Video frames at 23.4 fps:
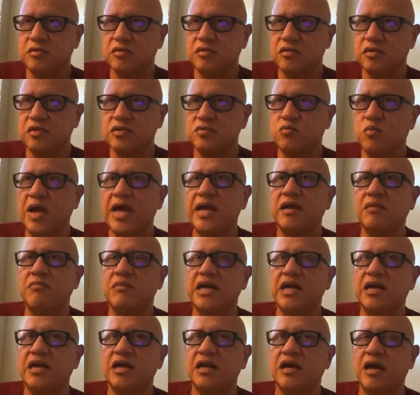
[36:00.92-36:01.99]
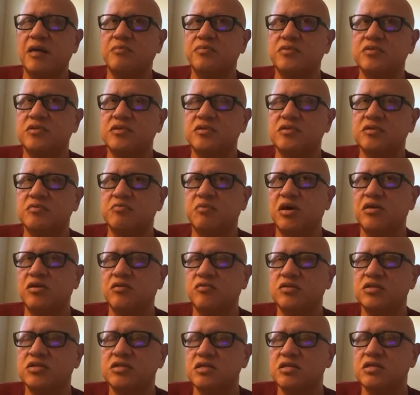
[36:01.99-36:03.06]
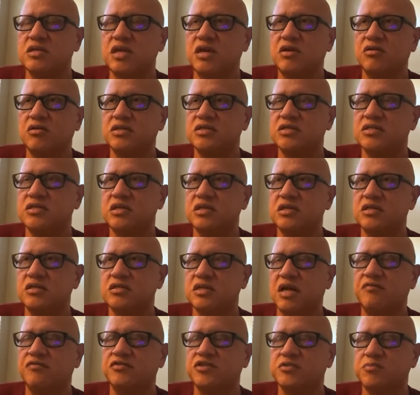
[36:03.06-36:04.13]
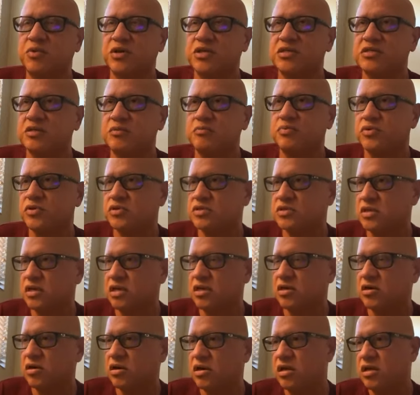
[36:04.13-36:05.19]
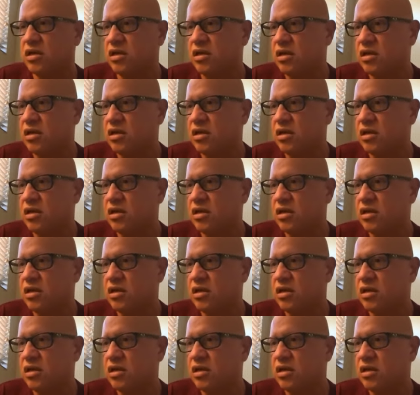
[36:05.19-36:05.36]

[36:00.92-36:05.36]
his way to make it up to his mother was to take her to see this Elvis Presley impersonator,